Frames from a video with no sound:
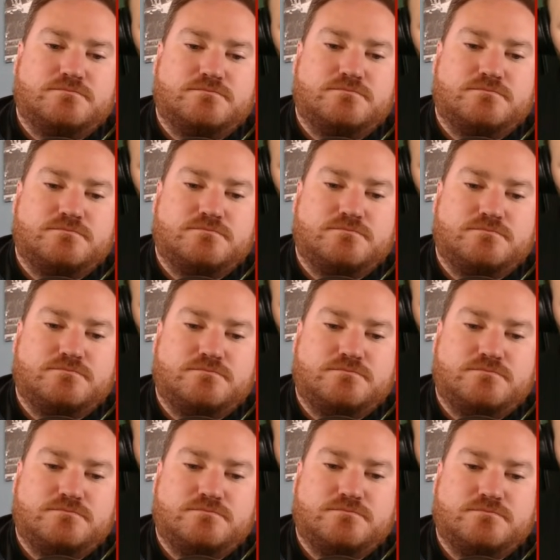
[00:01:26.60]

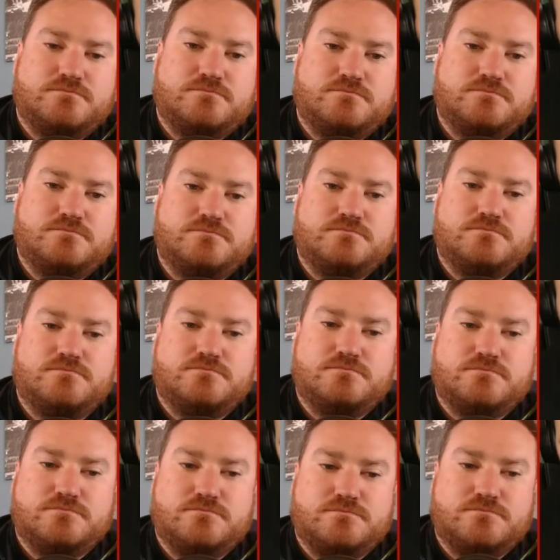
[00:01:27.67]

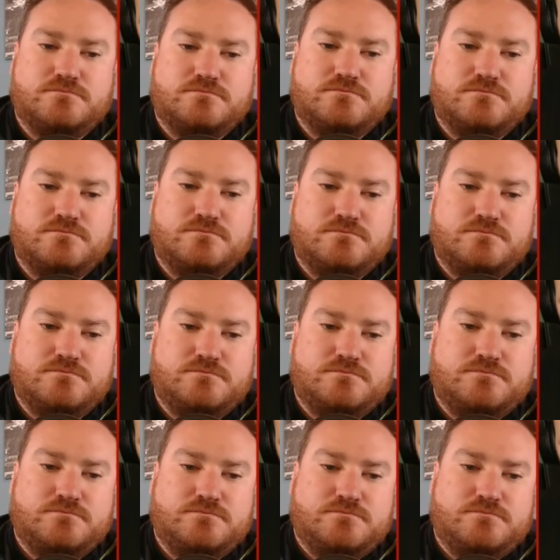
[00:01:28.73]

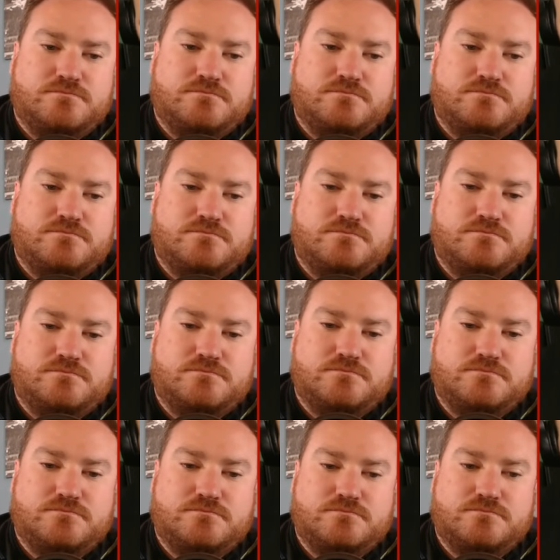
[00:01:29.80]

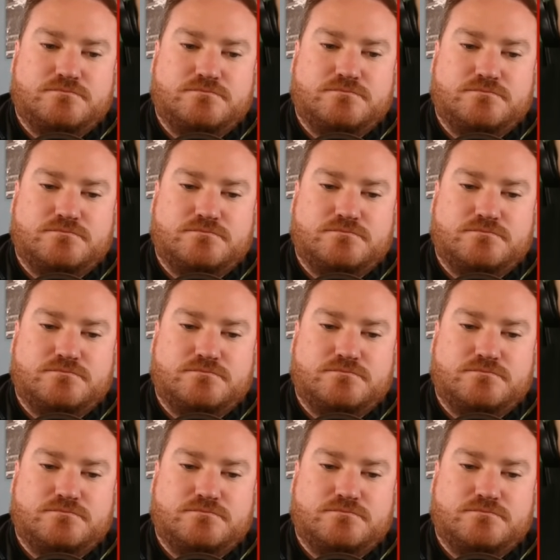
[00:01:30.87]
No words are spoken by the person on screen.